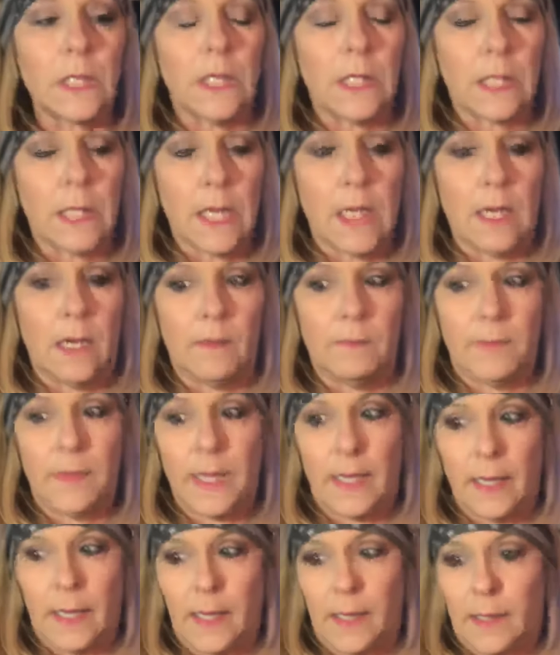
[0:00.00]
come
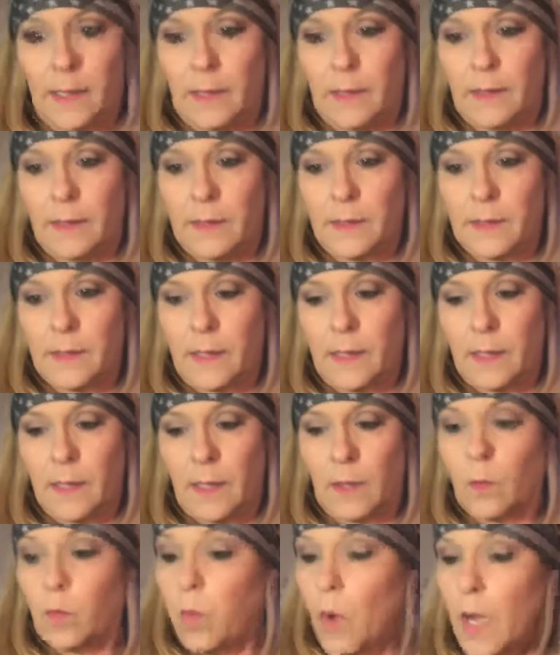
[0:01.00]
and
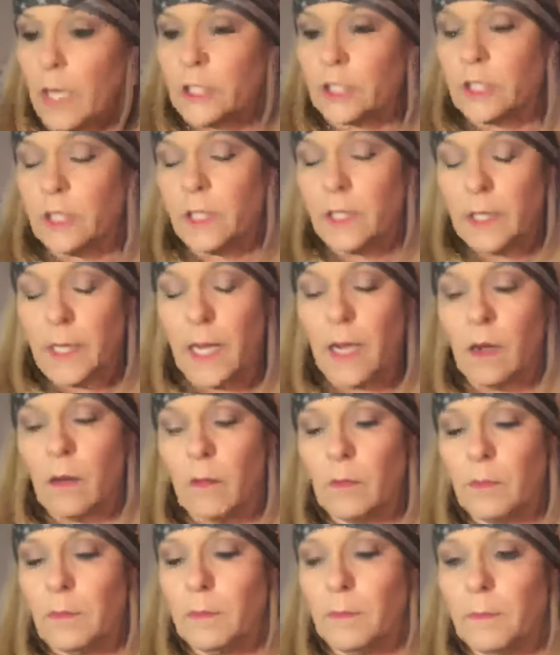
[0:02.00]
watch it.
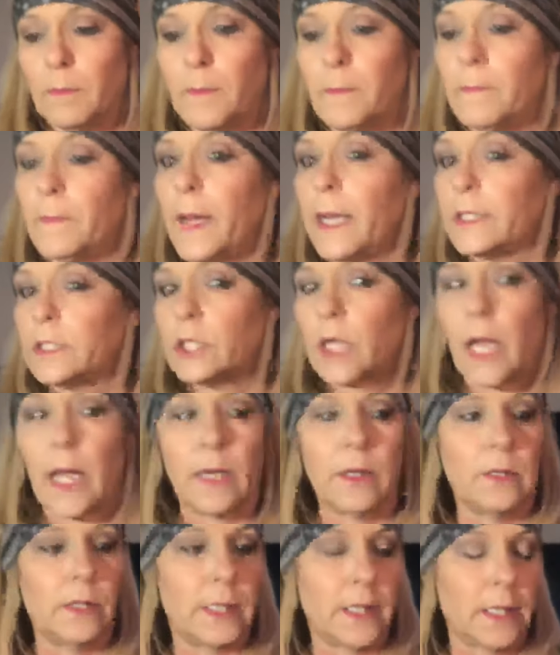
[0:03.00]
Now my
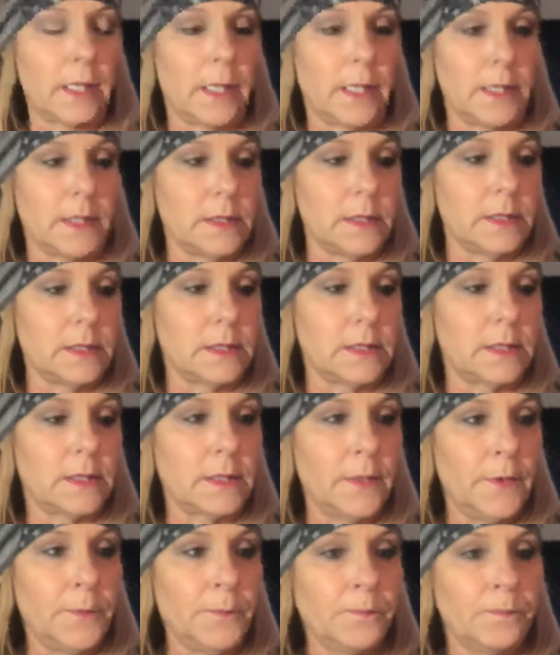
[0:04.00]
child is
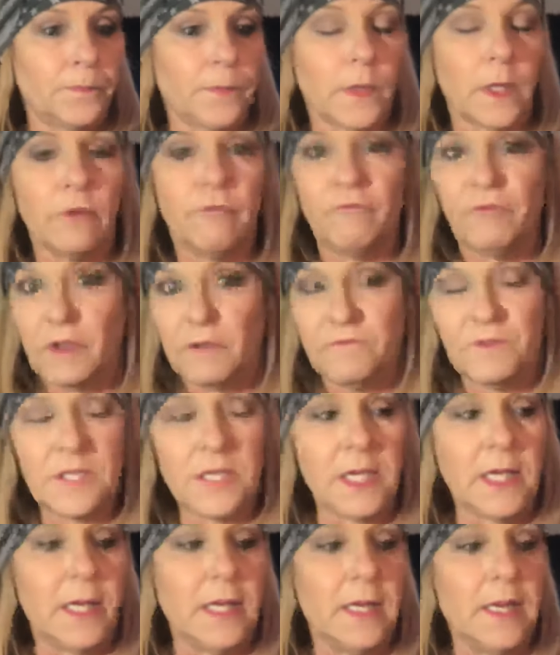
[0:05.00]

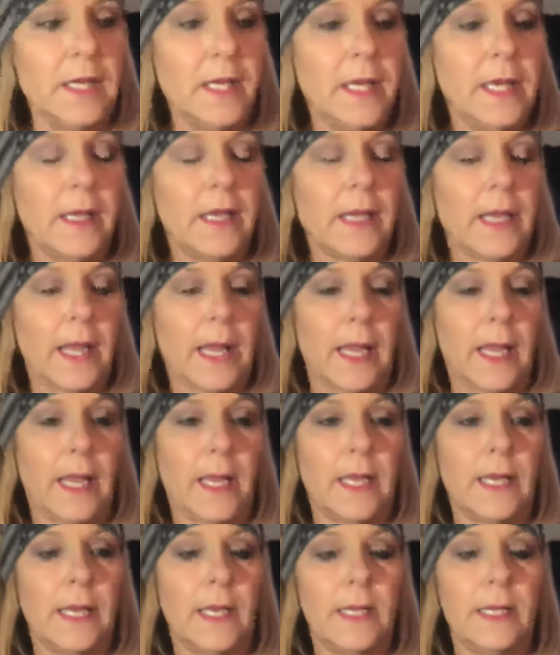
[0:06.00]
15,
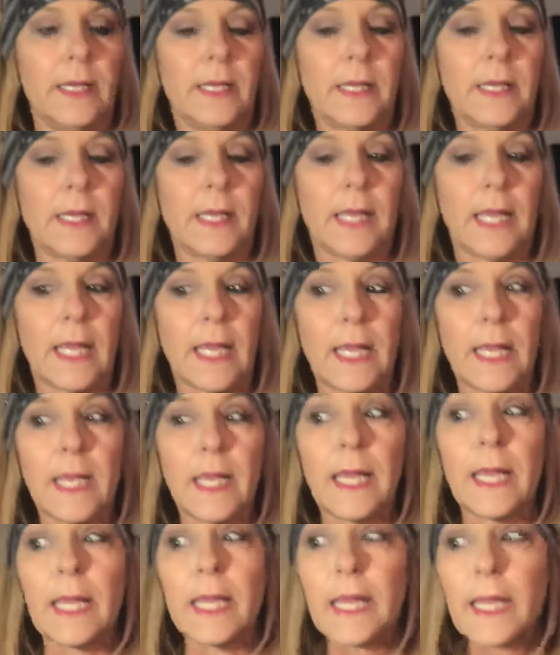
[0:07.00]
and
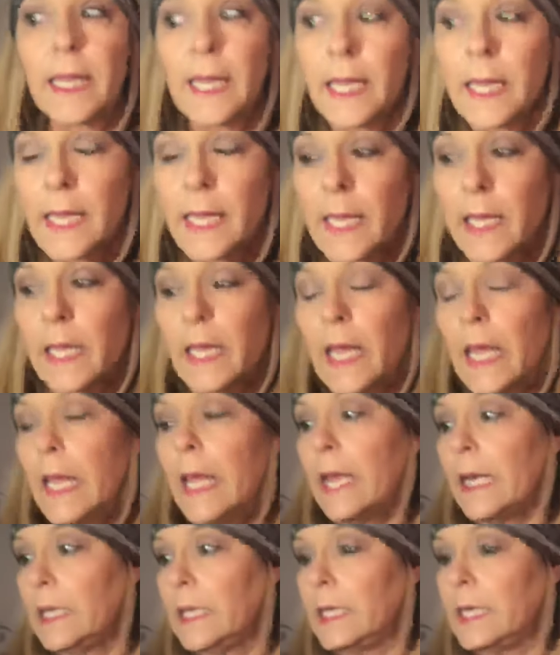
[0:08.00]
he
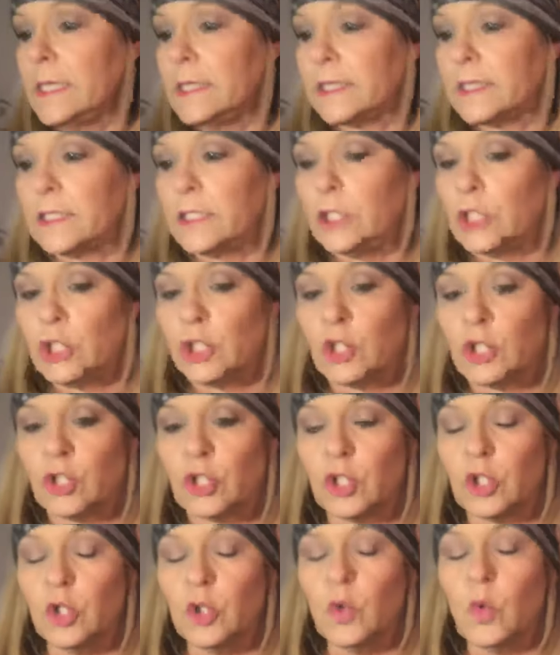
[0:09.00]
listens
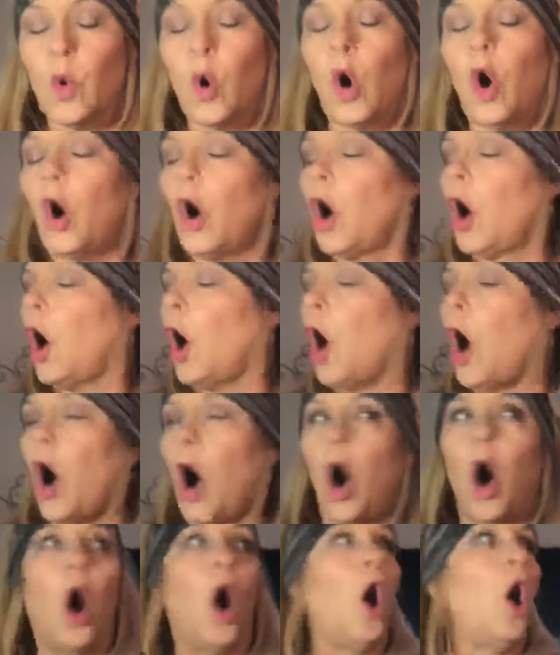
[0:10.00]
to
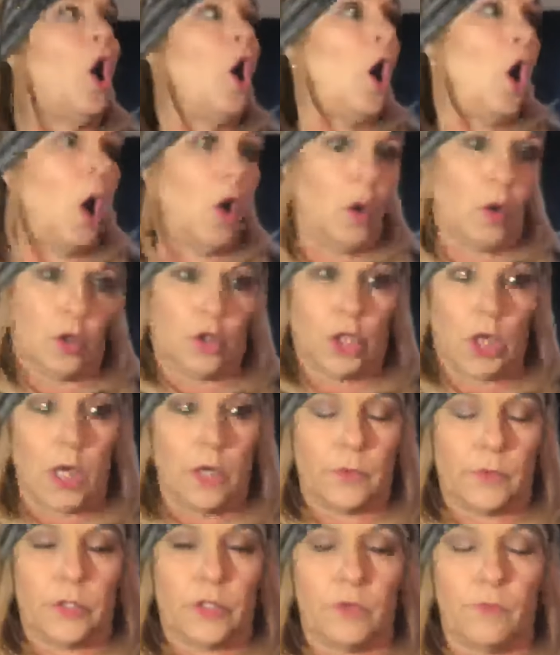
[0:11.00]
all
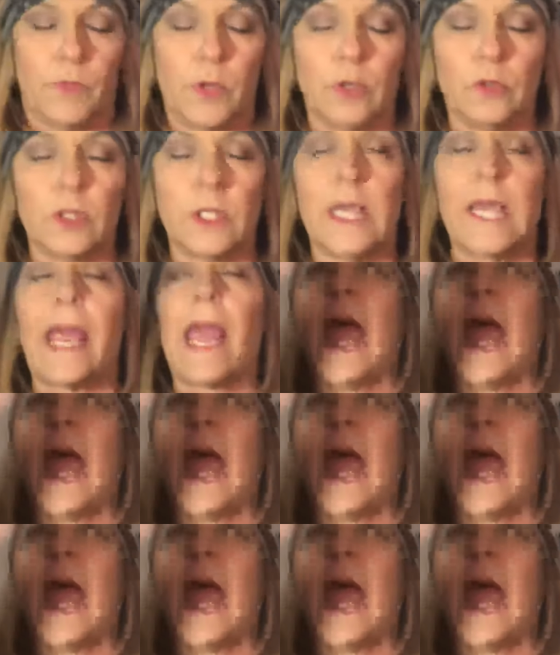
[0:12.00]
genres of music,